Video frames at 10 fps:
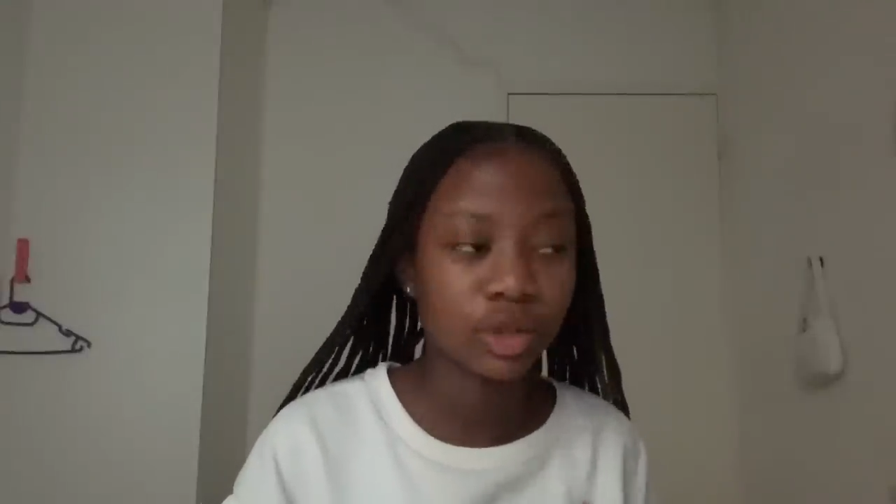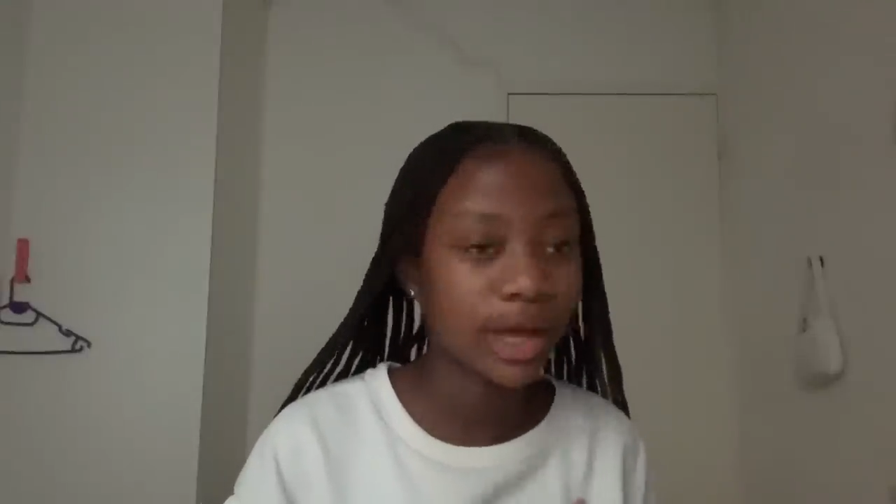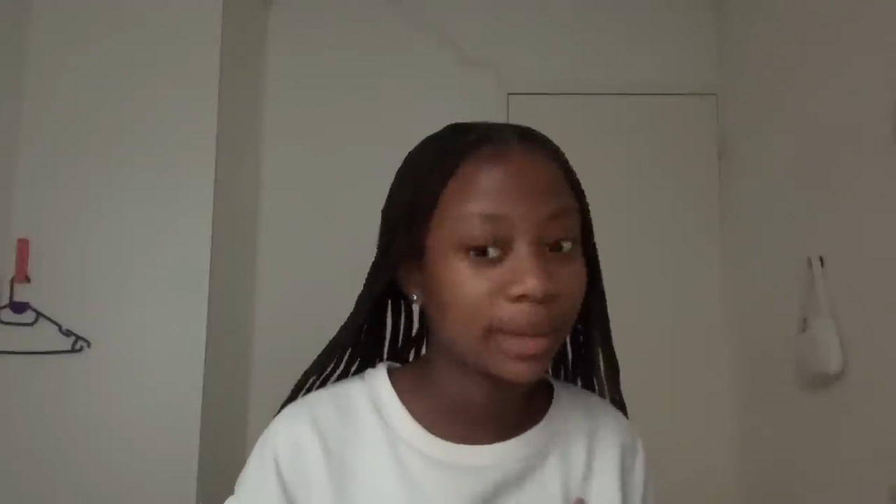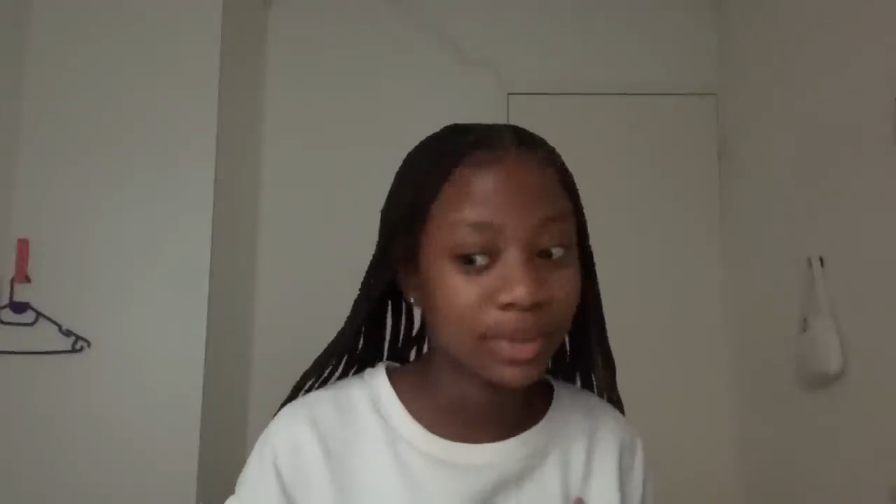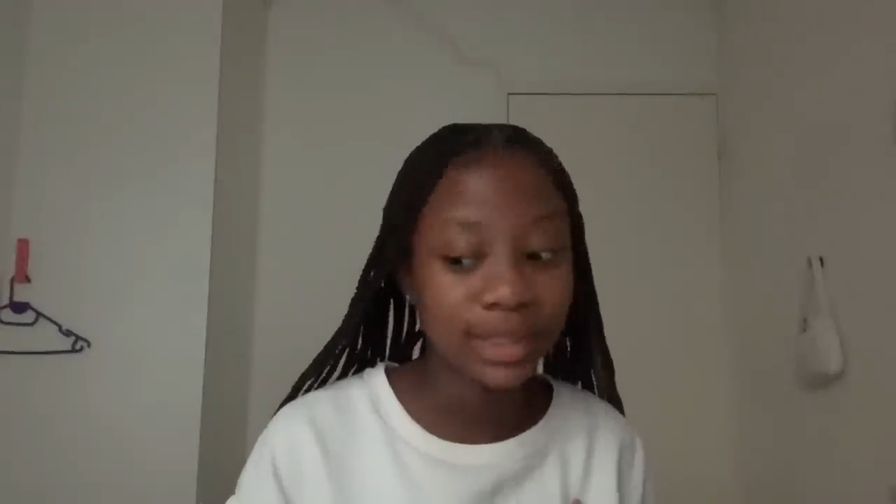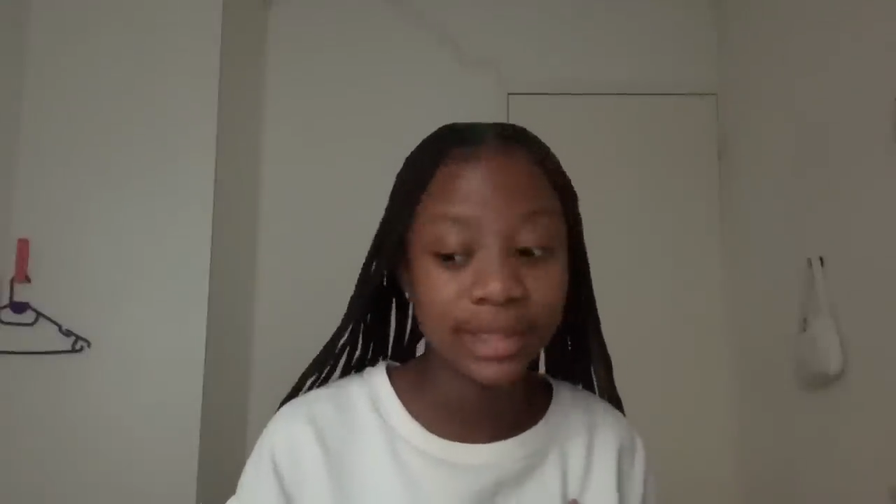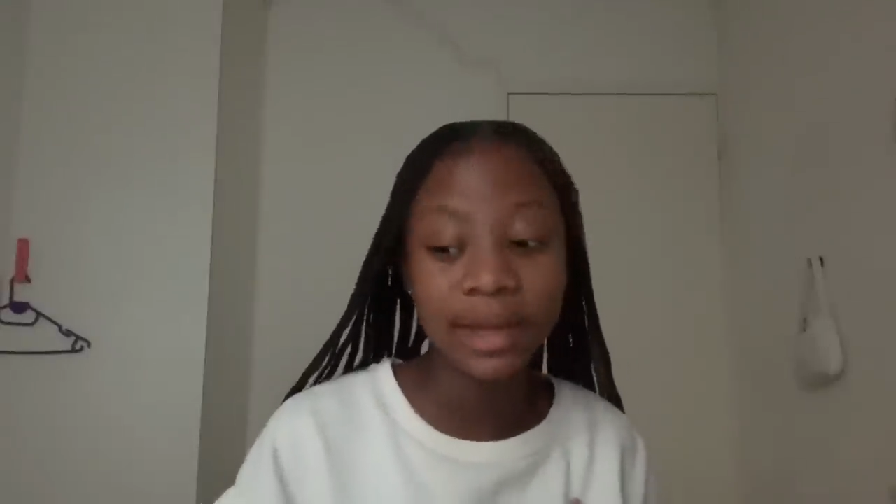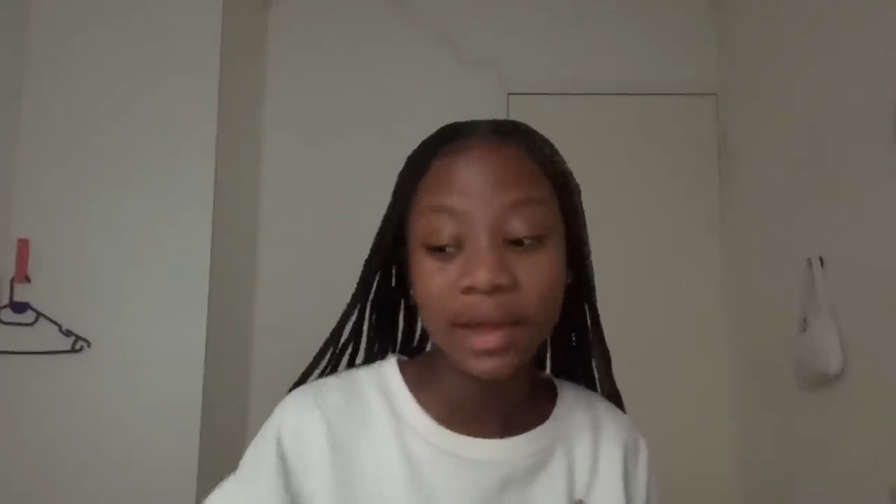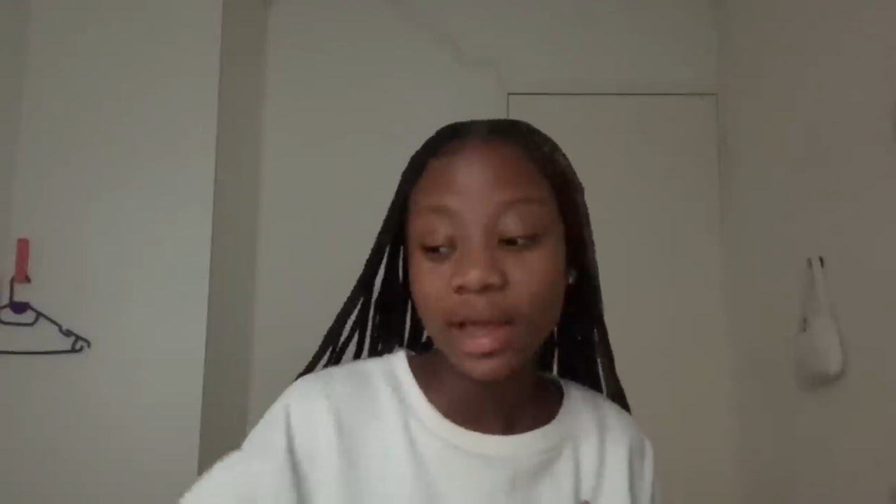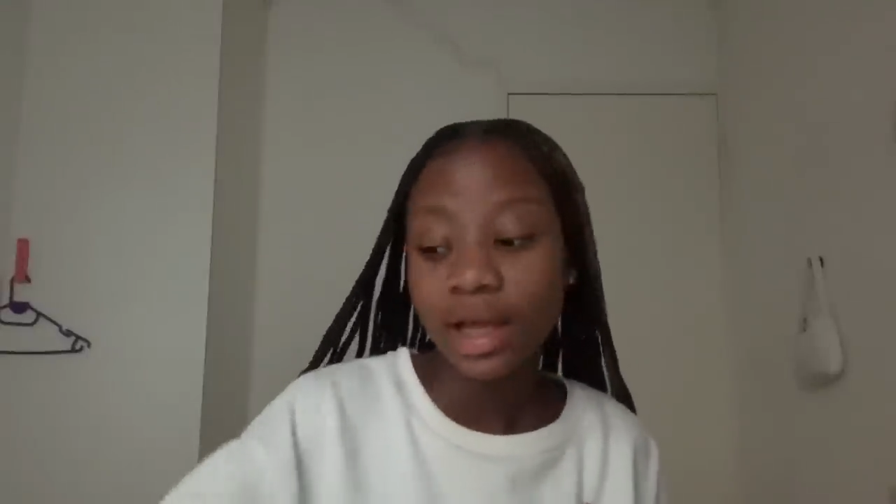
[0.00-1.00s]
happy.
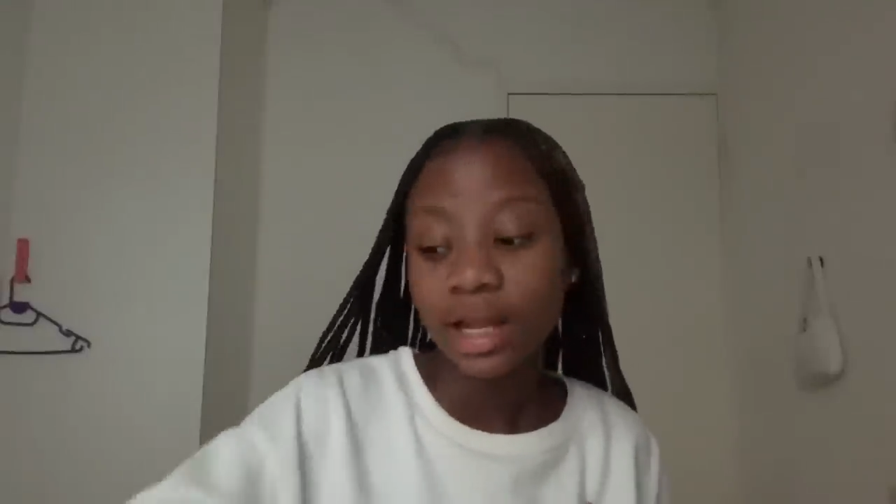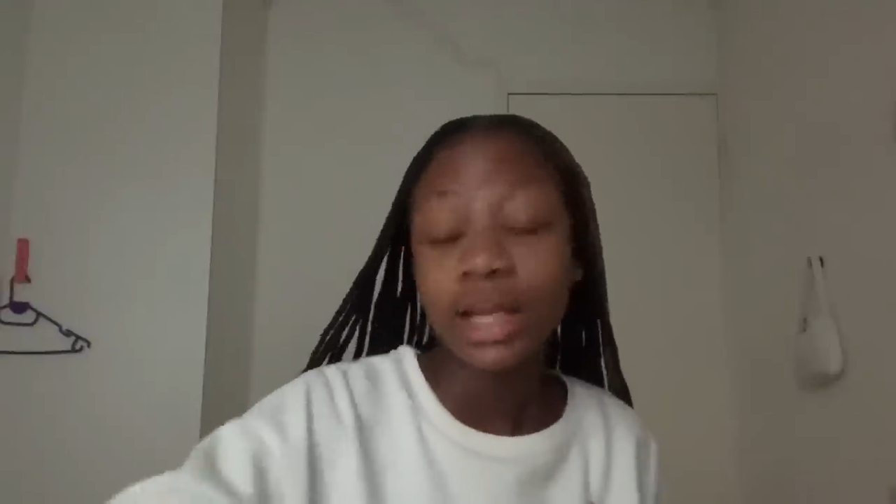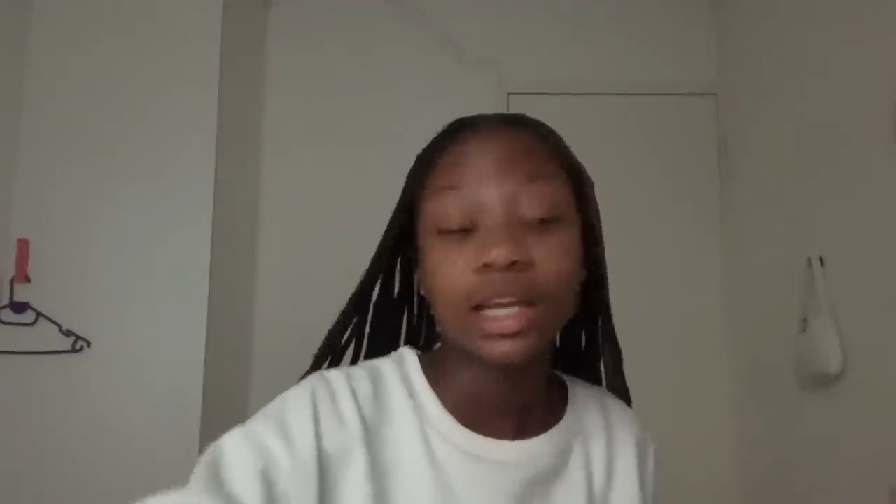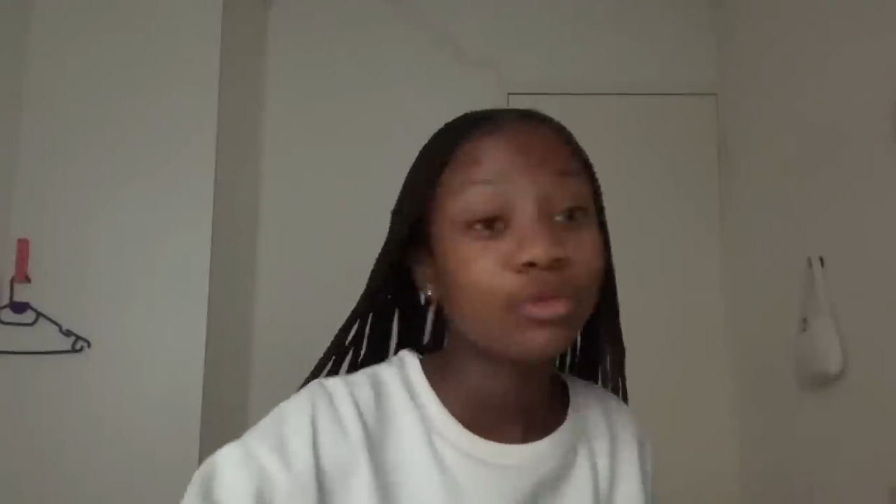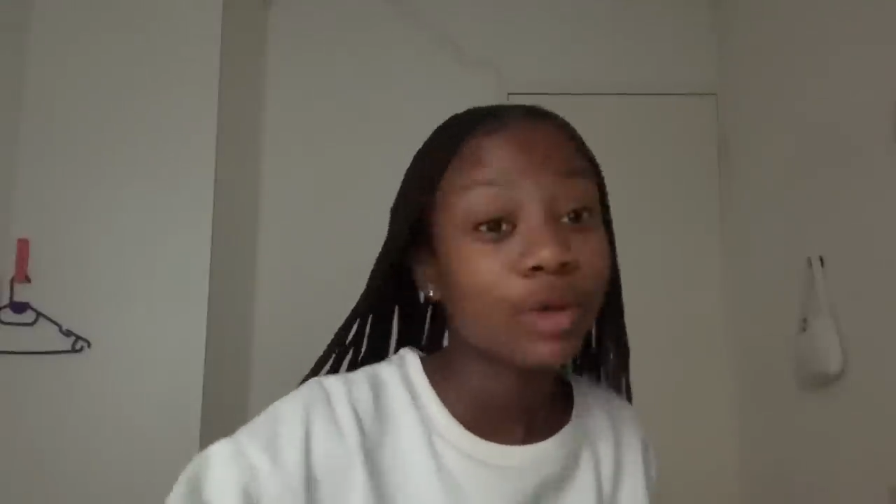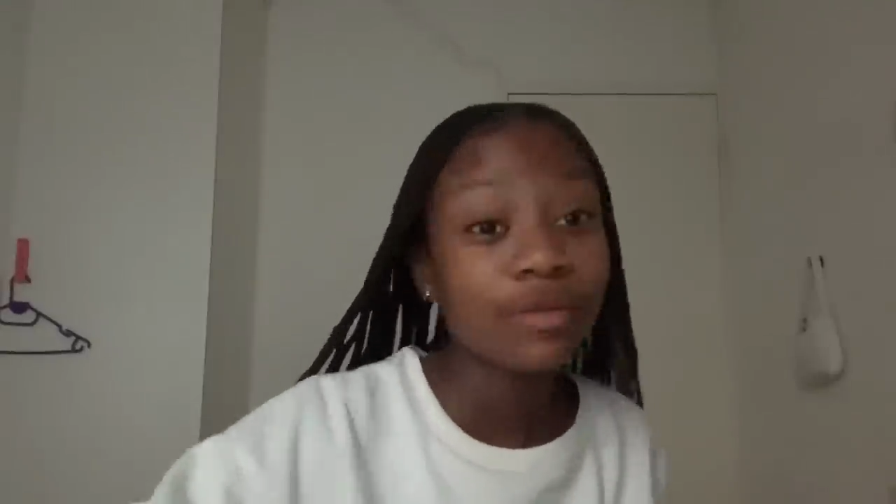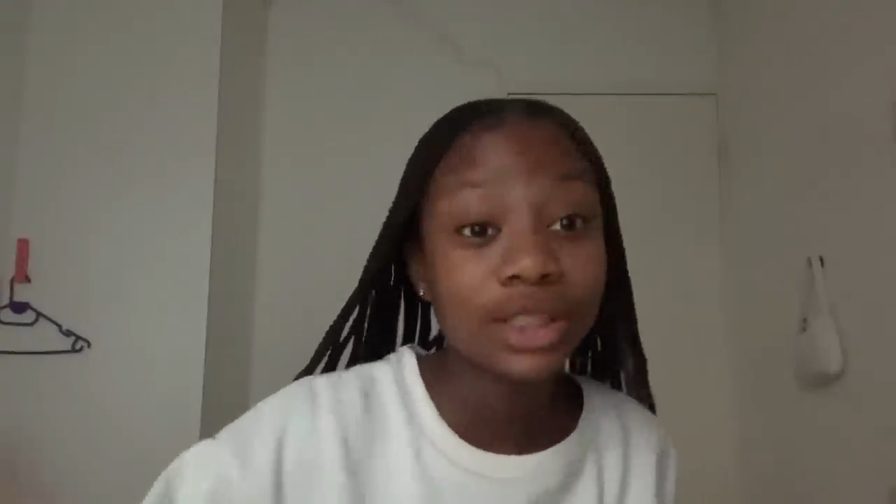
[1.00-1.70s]
Like, if you ever